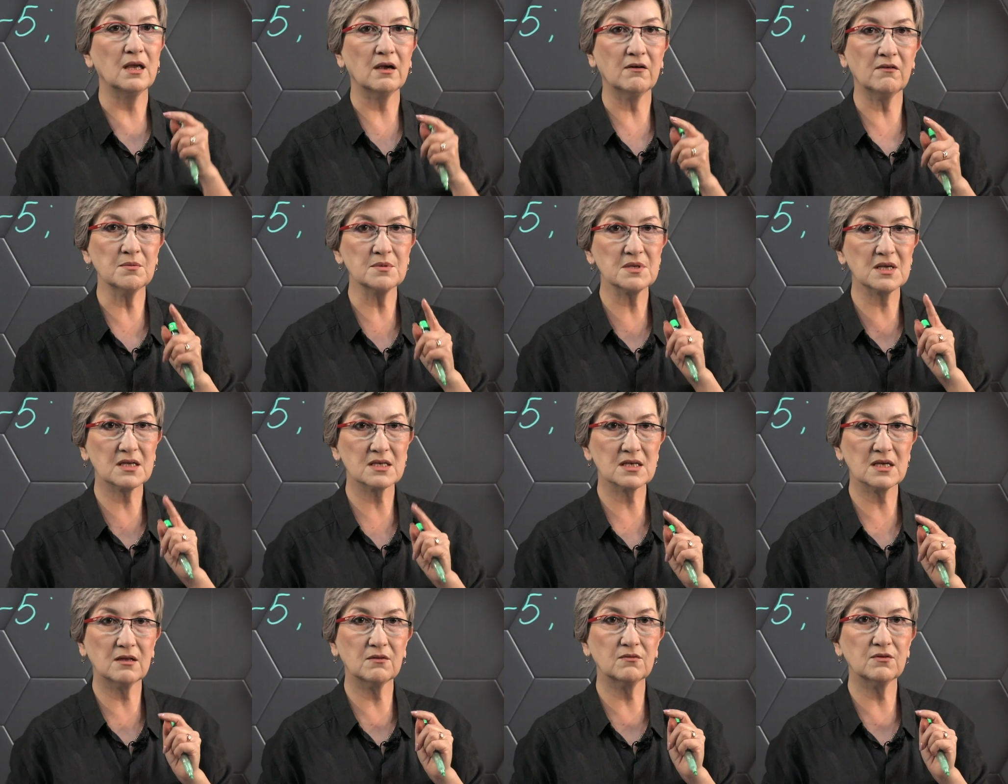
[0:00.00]
I
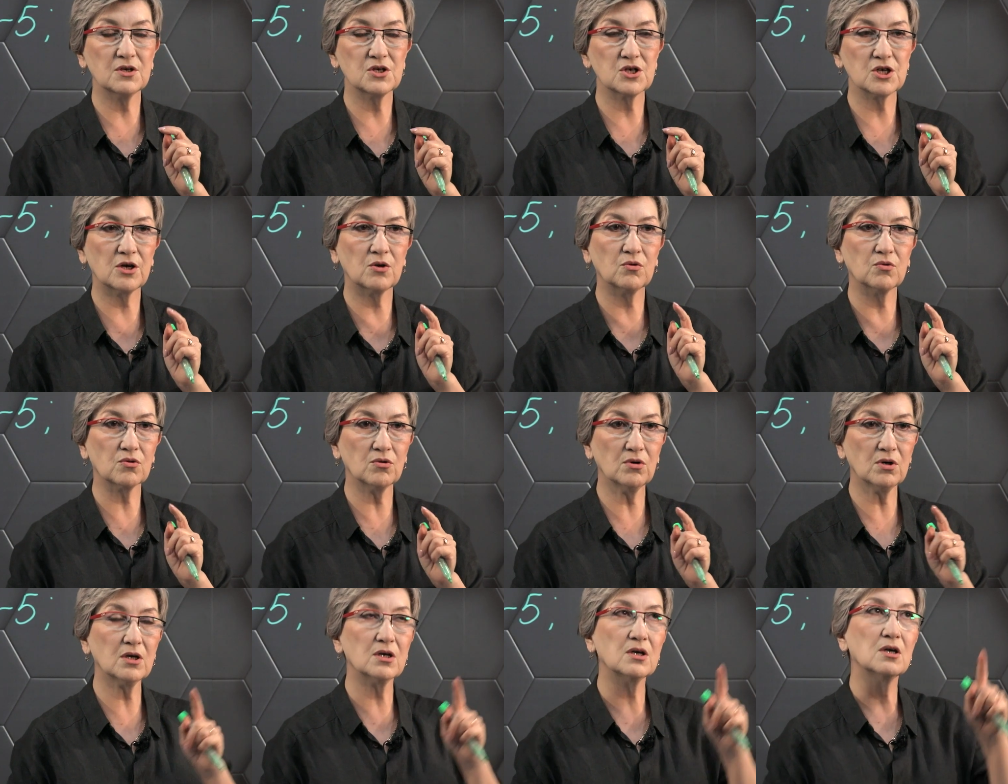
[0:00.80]
told you at the
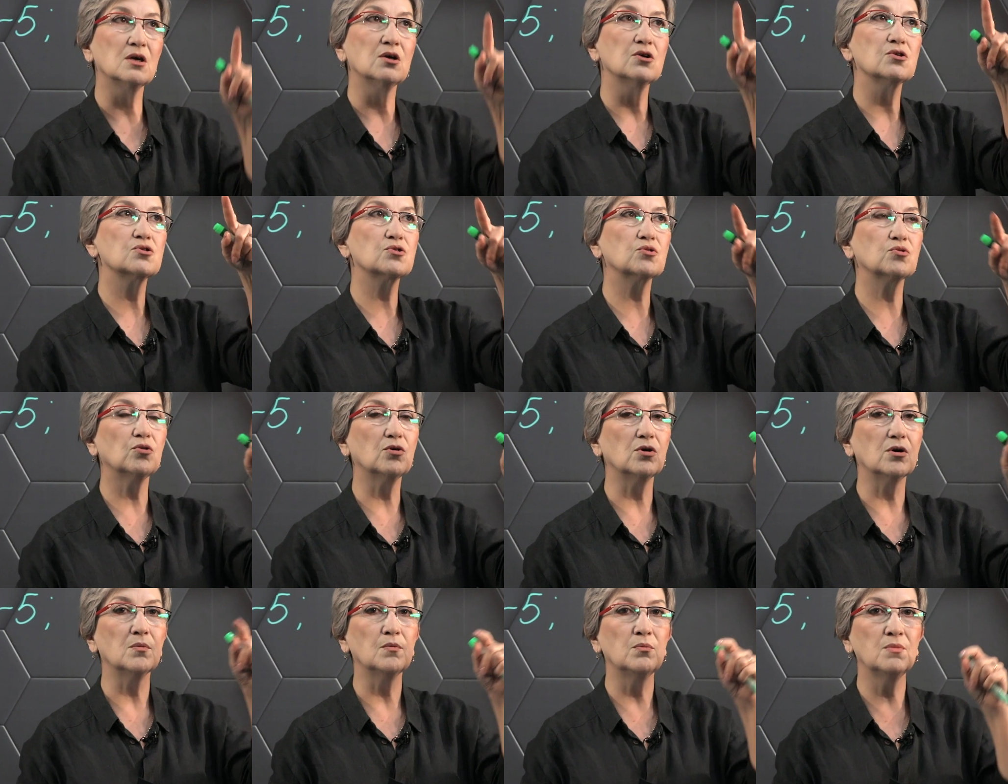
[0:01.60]
beginning of the lesson
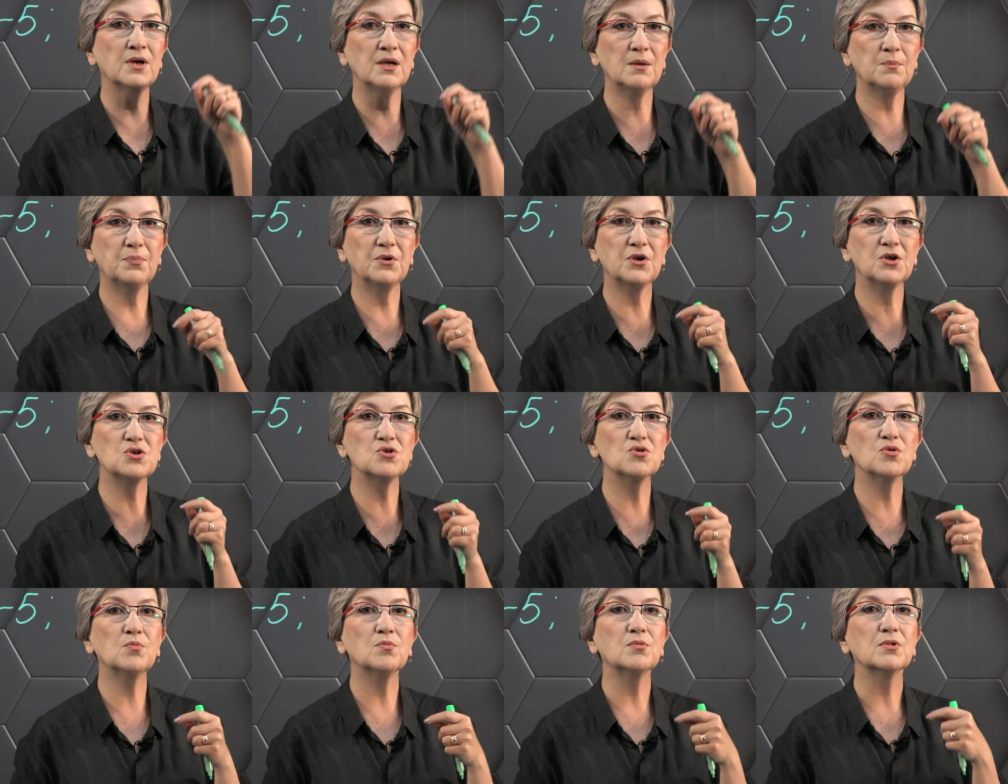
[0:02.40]
that we will come
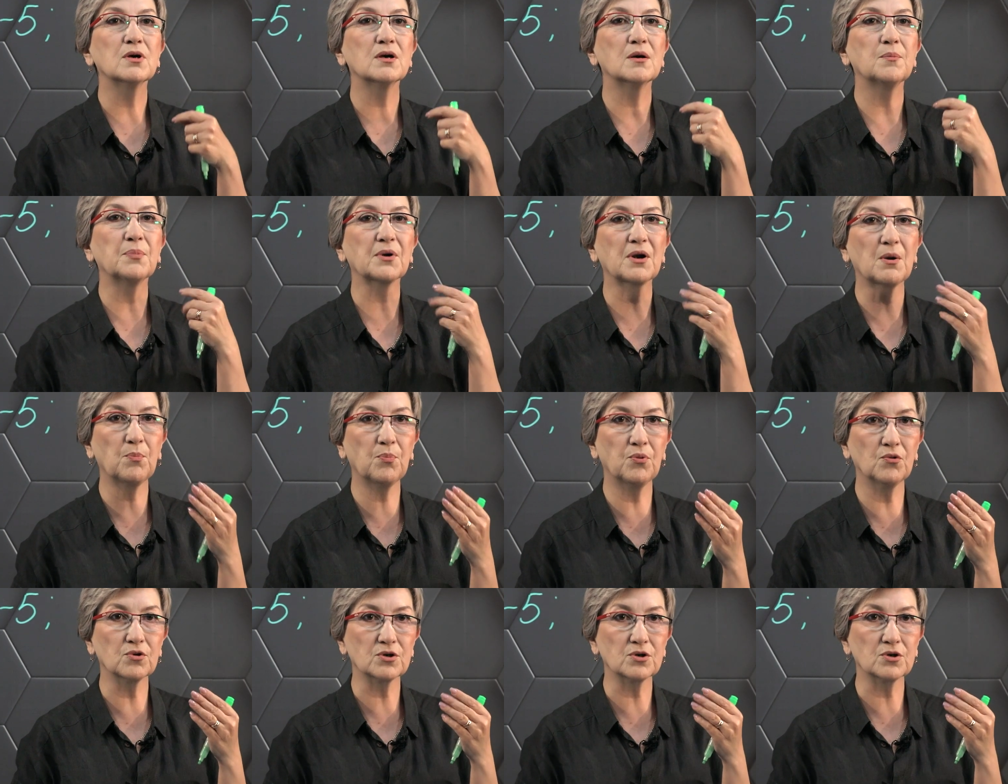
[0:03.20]
to proportion.